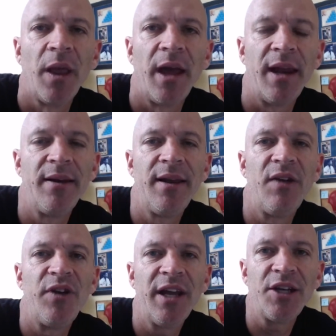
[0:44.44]
and
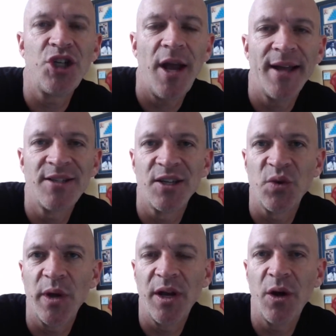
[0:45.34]
if you get a chance
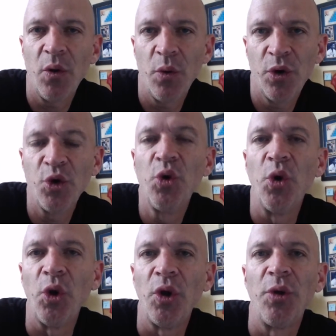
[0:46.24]
this week, go
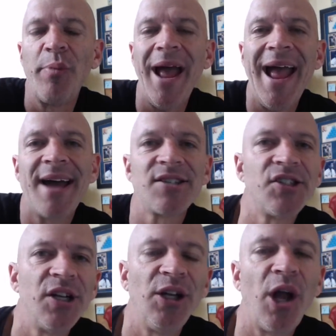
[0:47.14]
Google
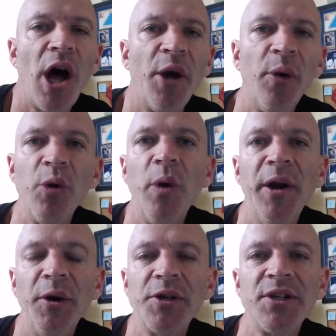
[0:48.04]
past lottery
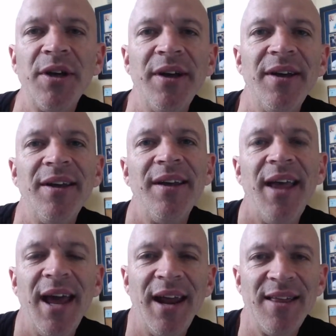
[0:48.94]
winners.
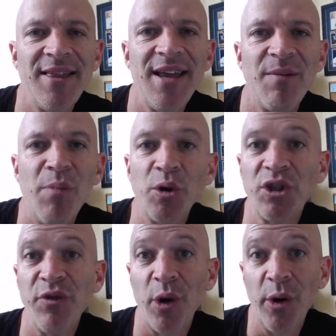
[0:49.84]
And I think
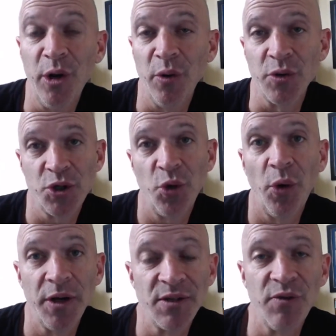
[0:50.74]
most of you already know the
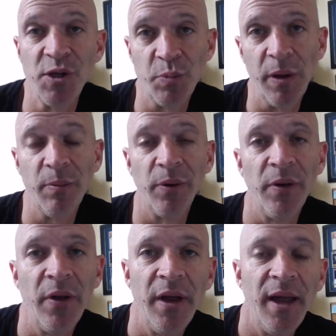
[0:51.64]
stories of these
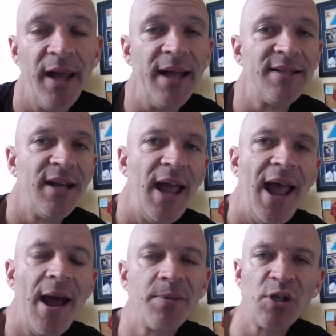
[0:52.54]
people. It's an
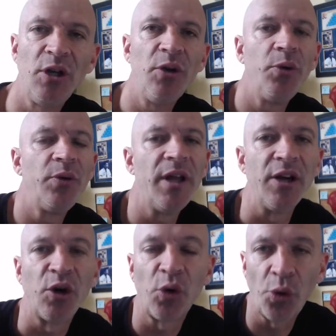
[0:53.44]
absolute
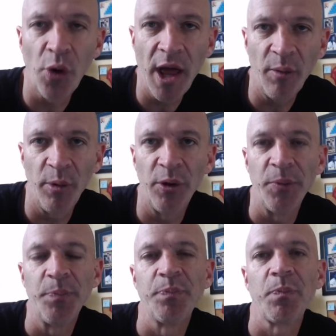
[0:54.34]

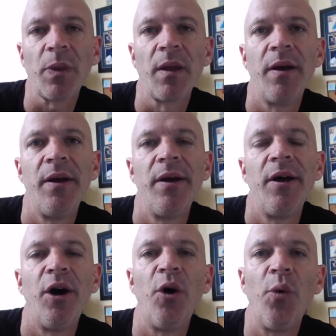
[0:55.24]
incredible
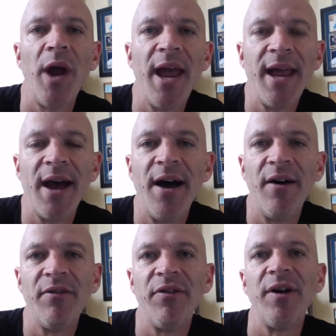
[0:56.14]
array
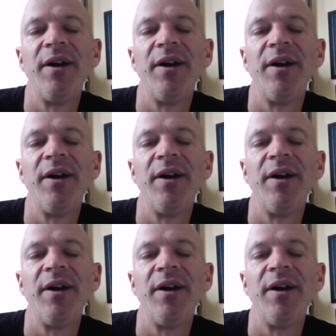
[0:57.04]
of